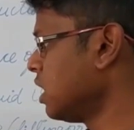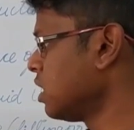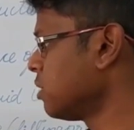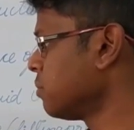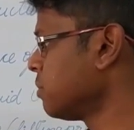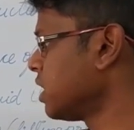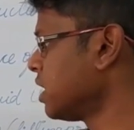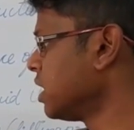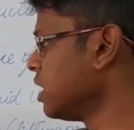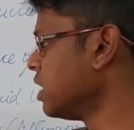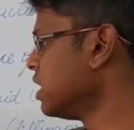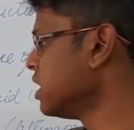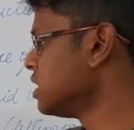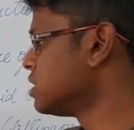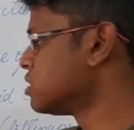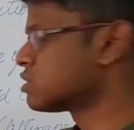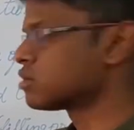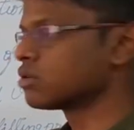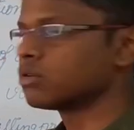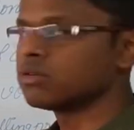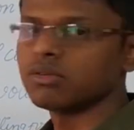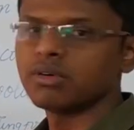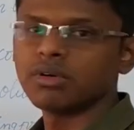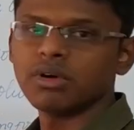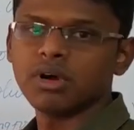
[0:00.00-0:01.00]
ultimately leads
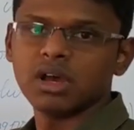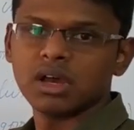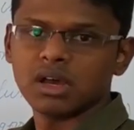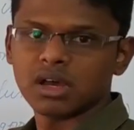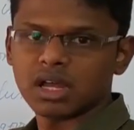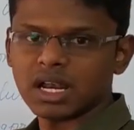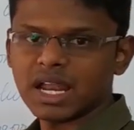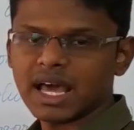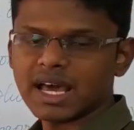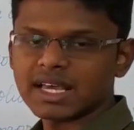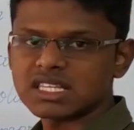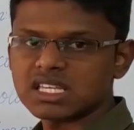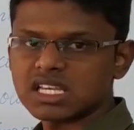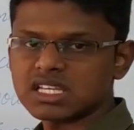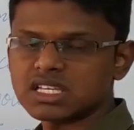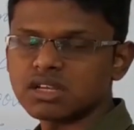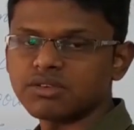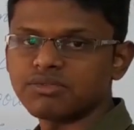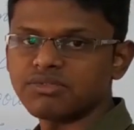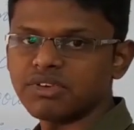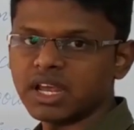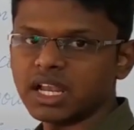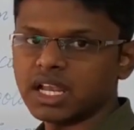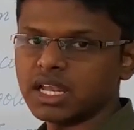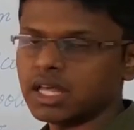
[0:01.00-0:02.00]
to relaxation
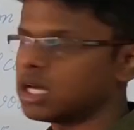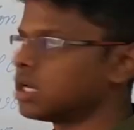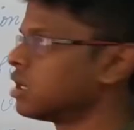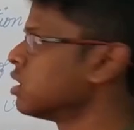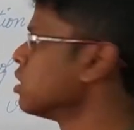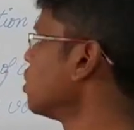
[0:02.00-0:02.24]
failure.